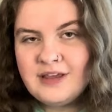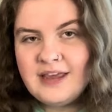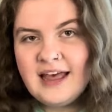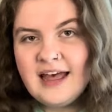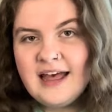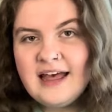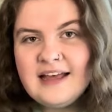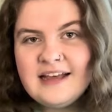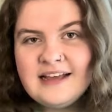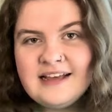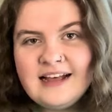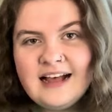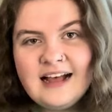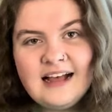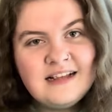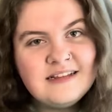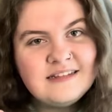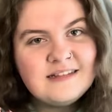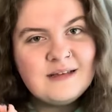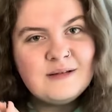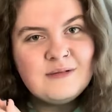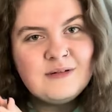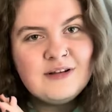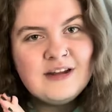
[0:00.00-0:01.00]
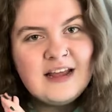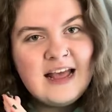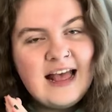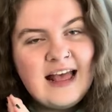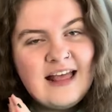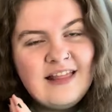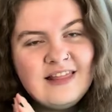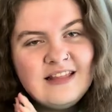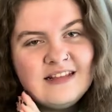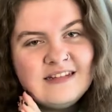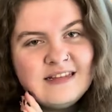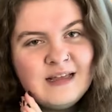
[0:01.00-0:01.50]
yeah, guys, I'm going to
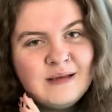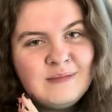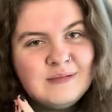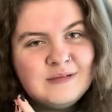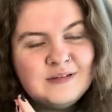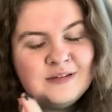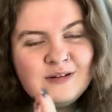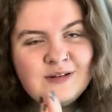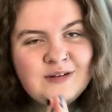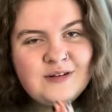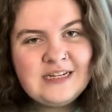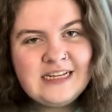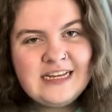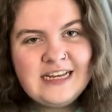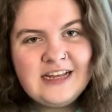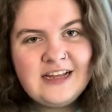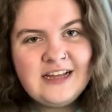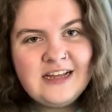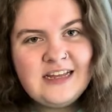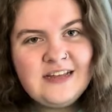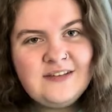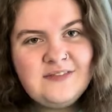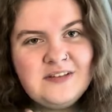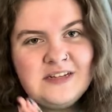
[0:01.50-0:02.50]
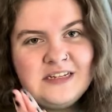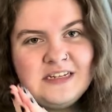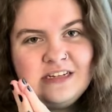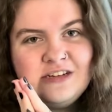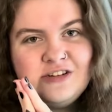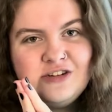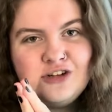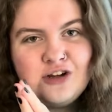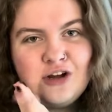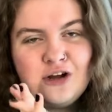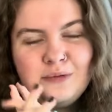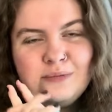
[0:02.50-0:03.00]
end this episode here. If you did
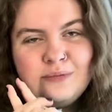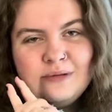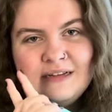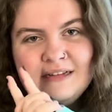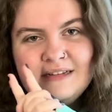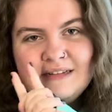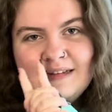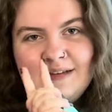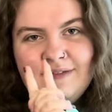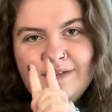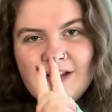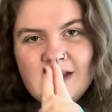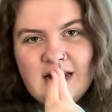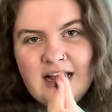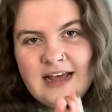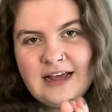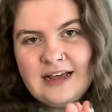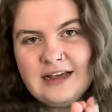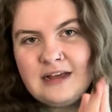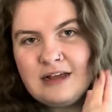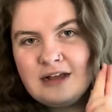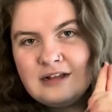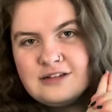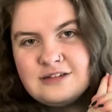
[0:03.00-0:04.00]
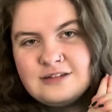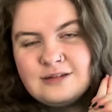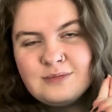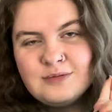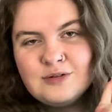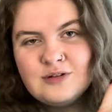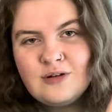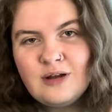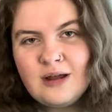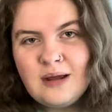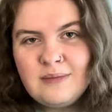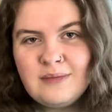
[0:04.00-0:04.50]
enjoy, please leave a like.
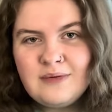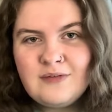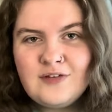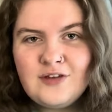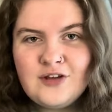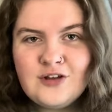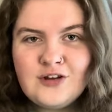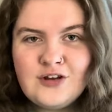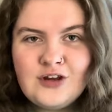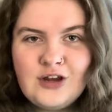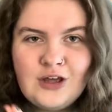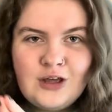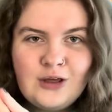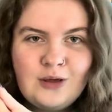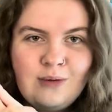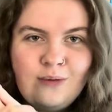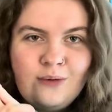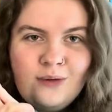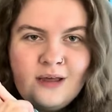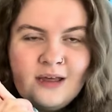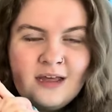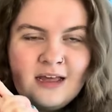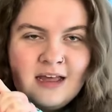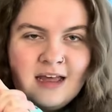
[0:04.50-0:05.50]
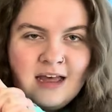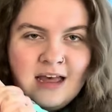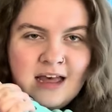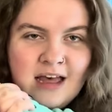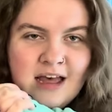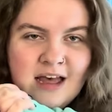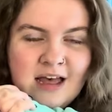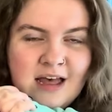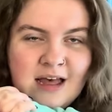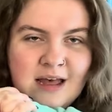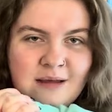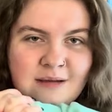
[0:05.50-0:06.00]
Subscribe if you're new.
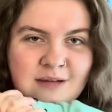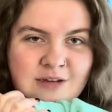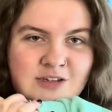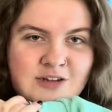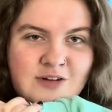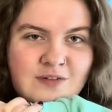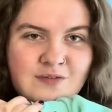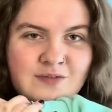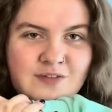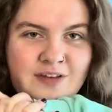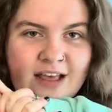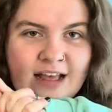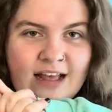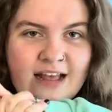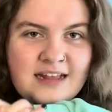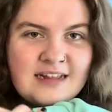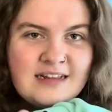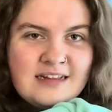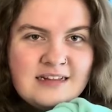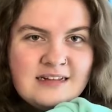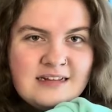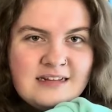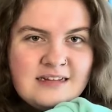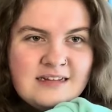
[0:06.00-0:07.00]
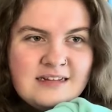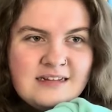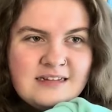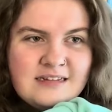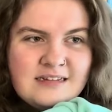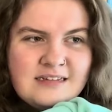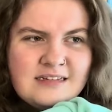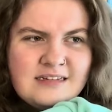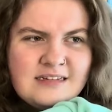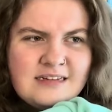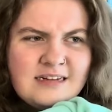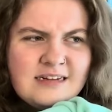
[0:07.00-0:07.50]
Uh, don't forget...
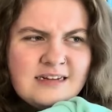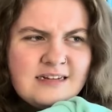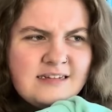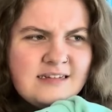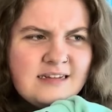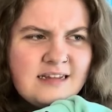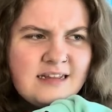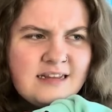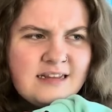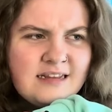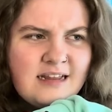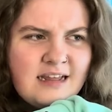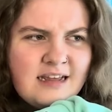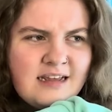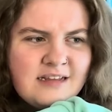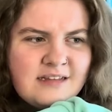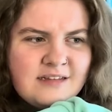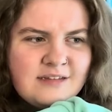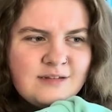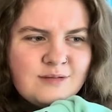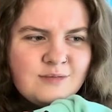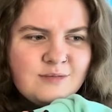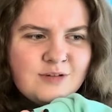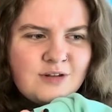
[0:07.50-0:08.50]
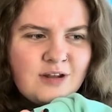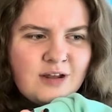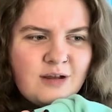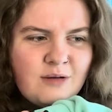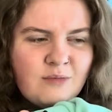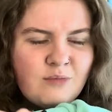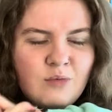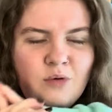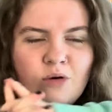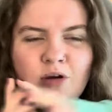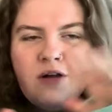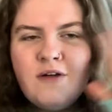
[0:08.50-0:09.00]
Did I say like and subscribe?
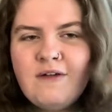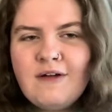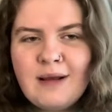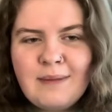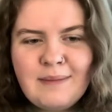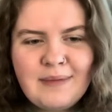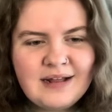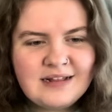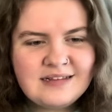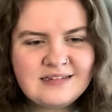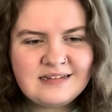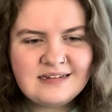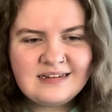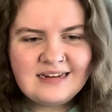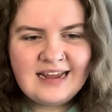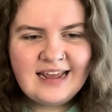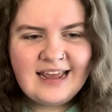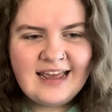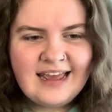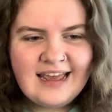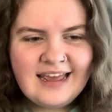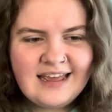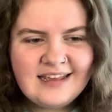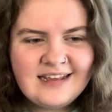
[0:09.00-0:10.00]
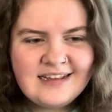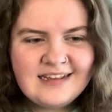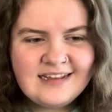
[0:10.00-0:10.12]
Where am I today?